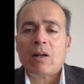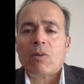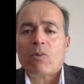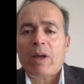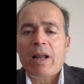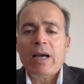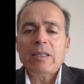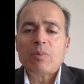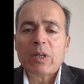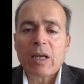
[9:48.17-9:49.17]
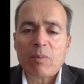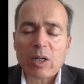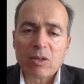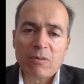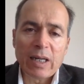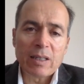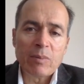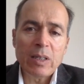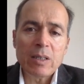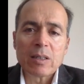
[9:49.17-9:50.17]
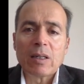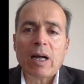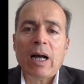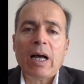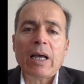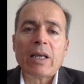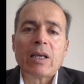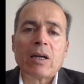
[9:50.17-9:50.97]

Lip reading: When I speak about the vitamins, I